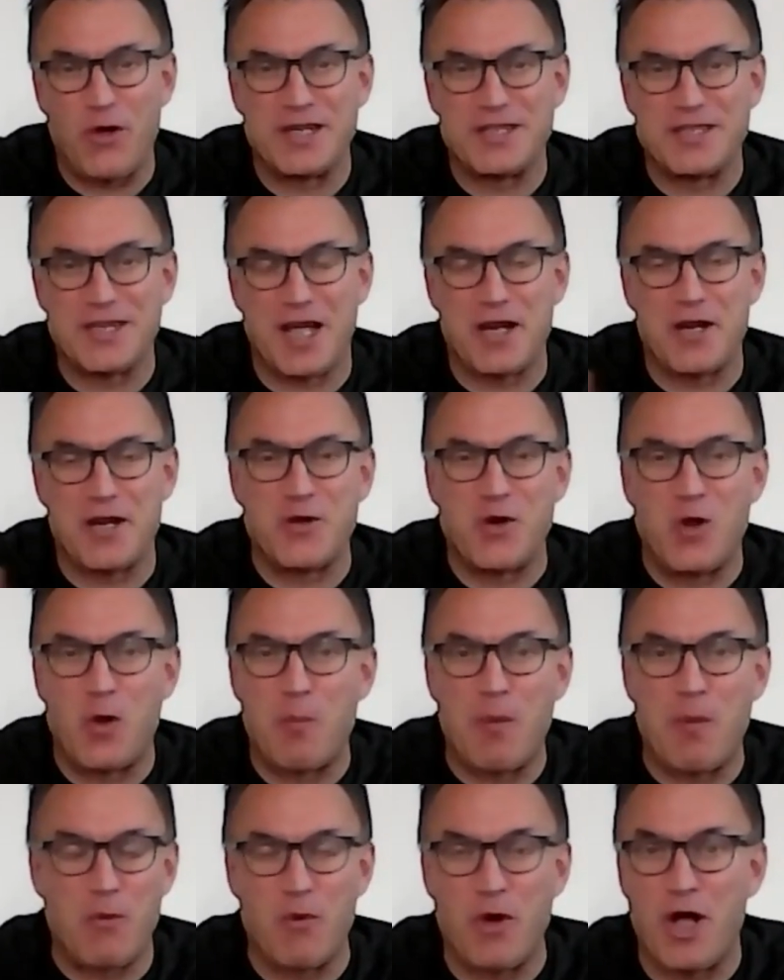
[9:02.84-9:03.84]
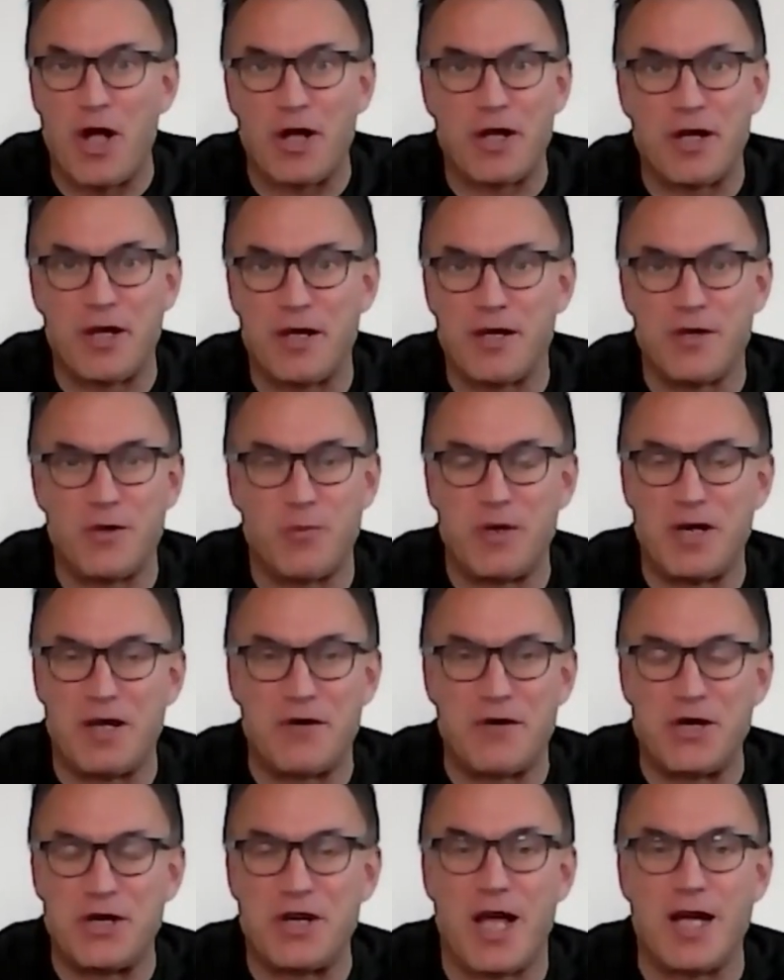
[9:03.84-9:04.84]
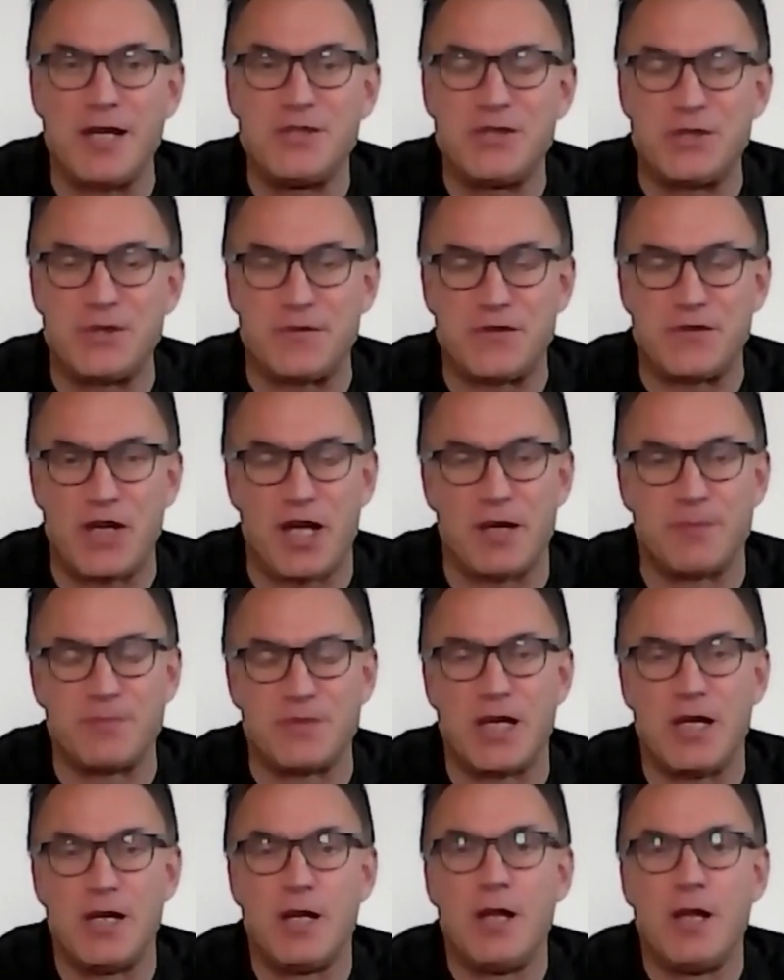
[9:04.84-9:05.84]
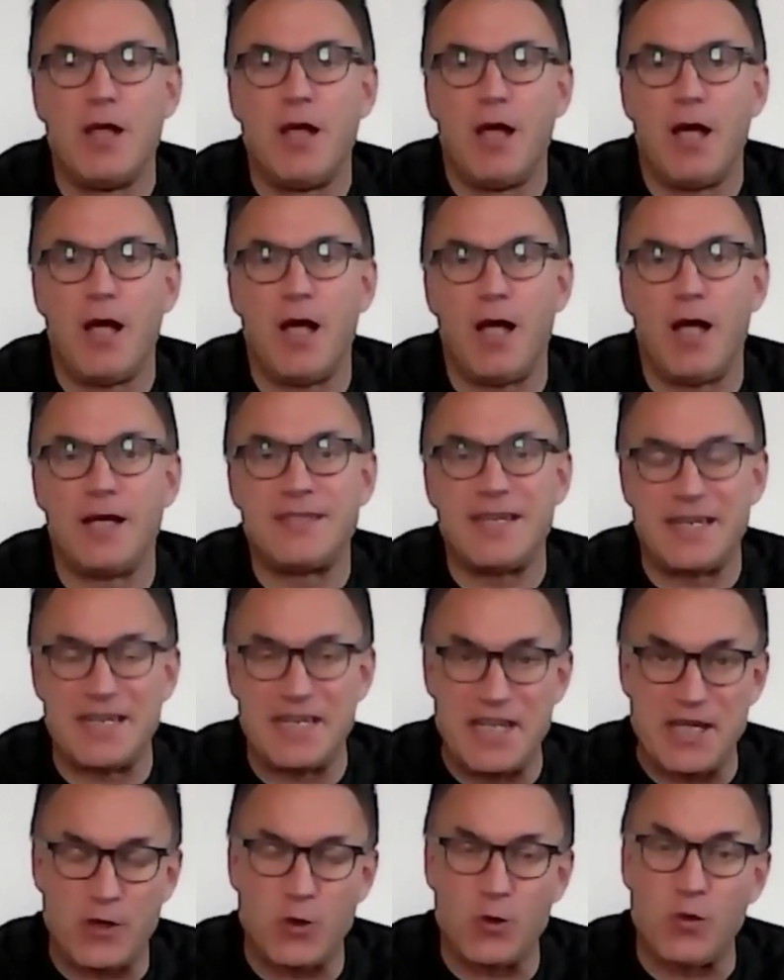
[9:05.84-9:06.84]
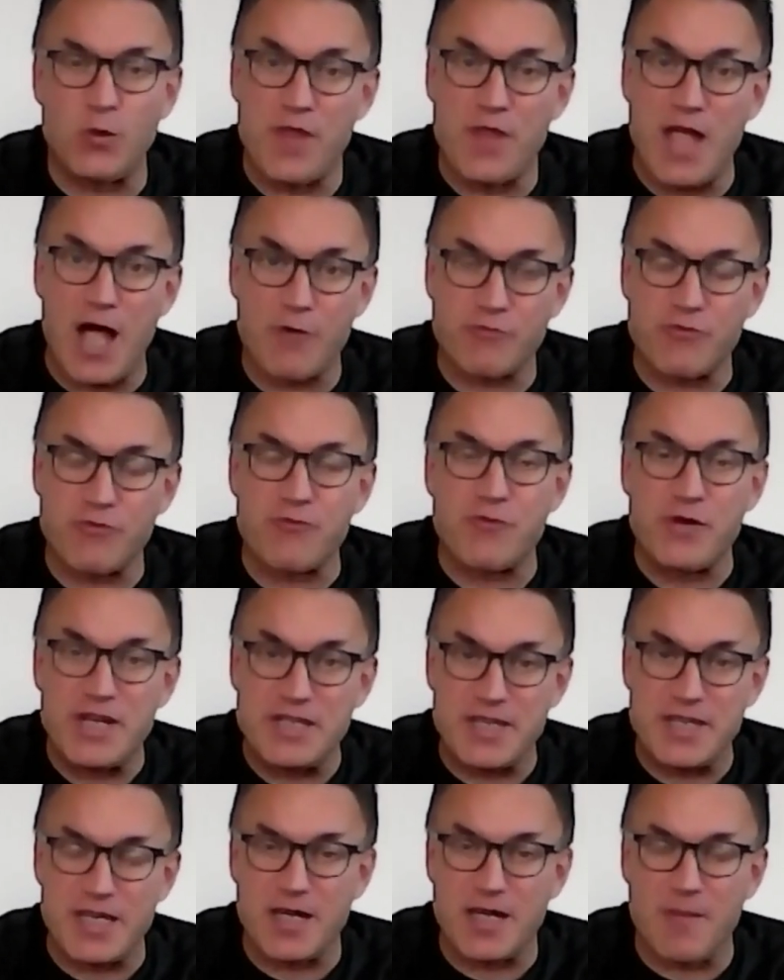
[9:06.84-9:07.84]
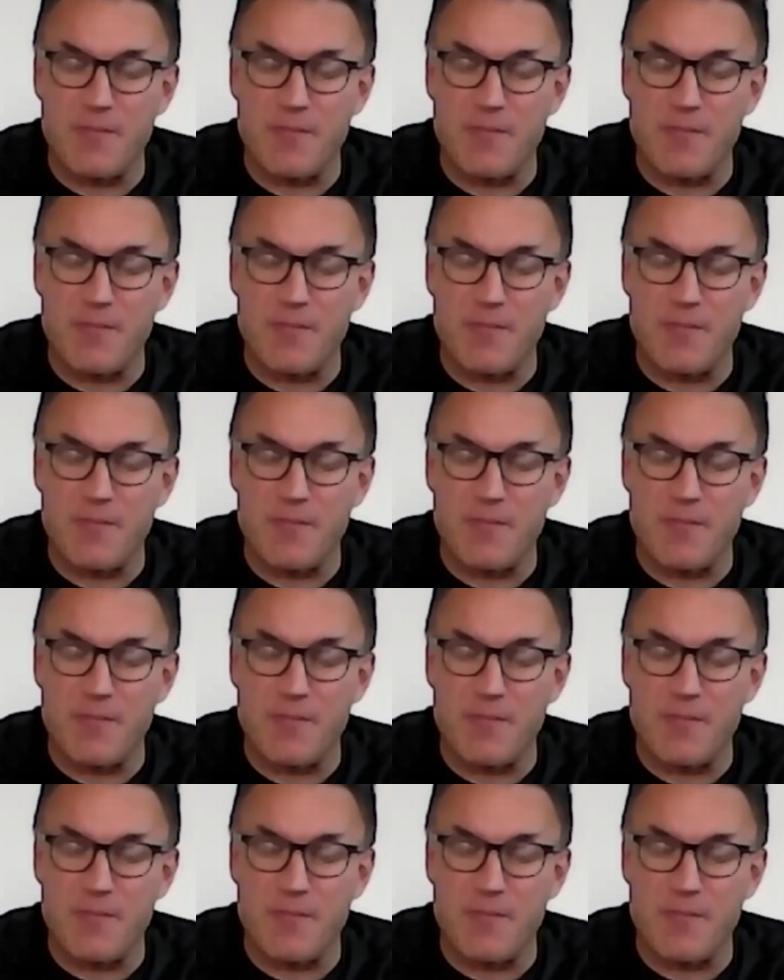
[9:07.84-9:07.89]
and you know my work, you will have heard hundreds of times, a technique called narrow reading.